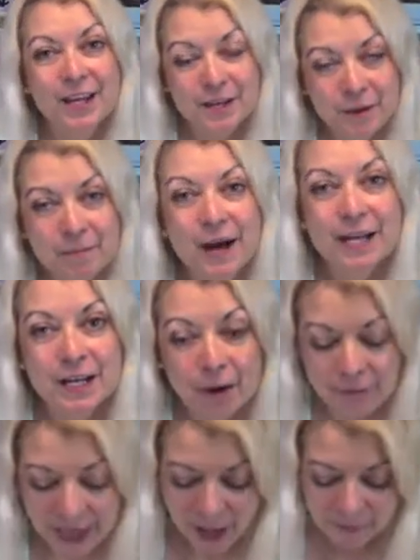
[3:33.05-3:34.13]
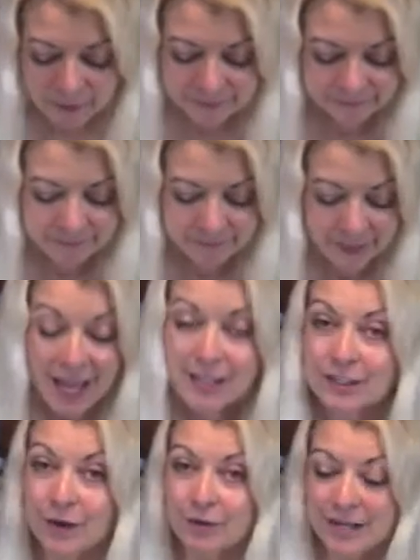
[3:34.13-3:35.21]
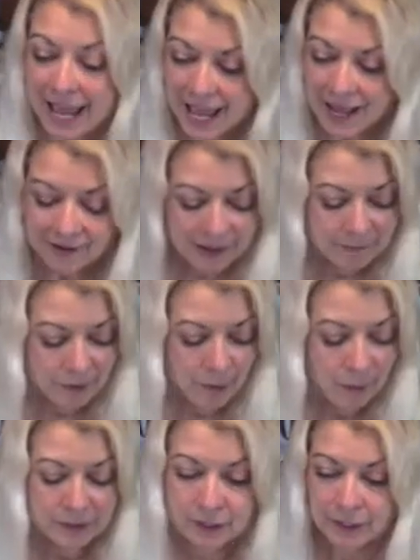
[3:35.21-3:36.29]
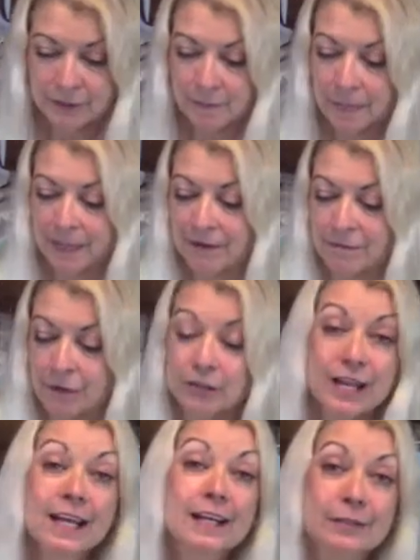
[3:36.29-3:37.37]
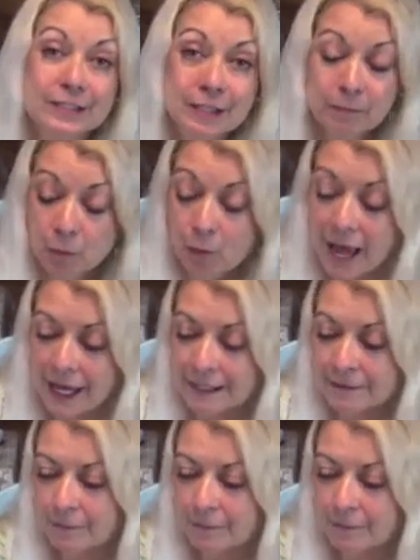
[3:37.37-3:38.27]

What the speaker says: money on that one. So now I'm going to first take a little sip of wine.